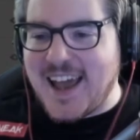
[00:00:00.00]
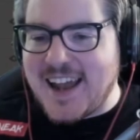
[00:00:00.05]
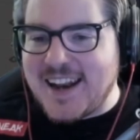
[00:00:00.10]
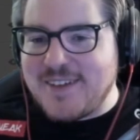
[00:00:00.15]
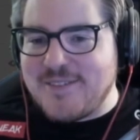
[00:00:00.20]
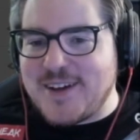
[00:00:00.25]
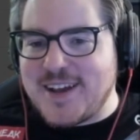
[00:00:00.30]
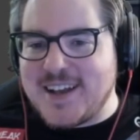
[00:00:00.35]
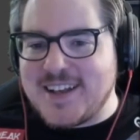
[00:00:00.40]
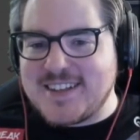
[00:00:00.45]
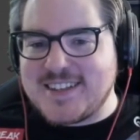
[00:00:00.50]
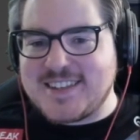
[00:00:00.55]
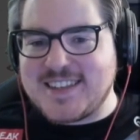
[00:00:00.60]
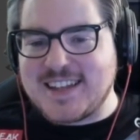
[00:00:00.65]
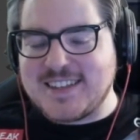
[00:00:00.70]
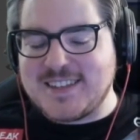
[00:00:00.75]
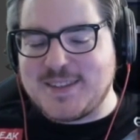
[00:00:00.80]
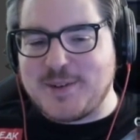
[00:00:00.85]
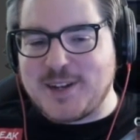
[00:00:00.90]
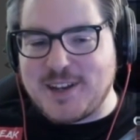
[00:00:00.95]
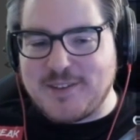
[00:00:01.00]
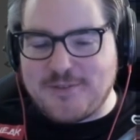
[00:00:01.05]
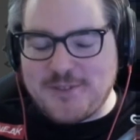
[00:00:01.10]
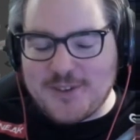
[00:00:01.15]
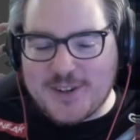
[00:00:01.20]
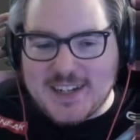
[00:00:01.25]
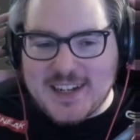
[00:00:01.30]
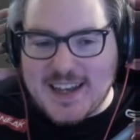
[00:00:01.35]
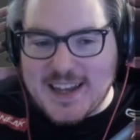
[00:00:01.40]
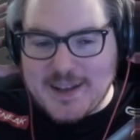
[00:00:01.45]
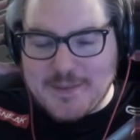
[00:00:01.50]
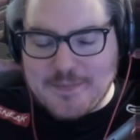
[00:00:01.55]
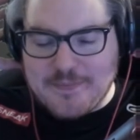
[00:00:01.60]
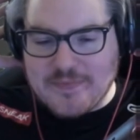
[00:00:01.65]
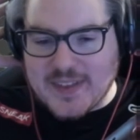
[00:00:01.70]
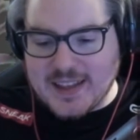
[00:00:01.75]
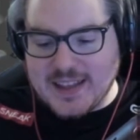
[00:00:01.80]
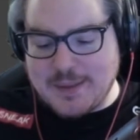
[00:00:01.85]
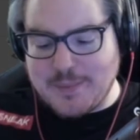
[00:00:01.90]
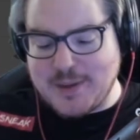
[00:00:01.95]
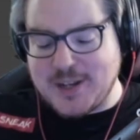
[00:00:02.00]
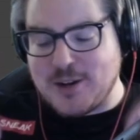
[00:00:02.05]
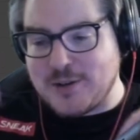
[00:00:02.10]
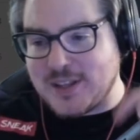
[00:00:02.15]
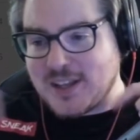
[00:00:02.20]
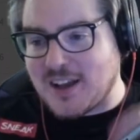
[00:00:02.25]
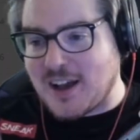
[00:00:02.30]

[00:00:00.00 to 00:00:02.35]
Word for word: Anyways, that's about it for today. Let me know in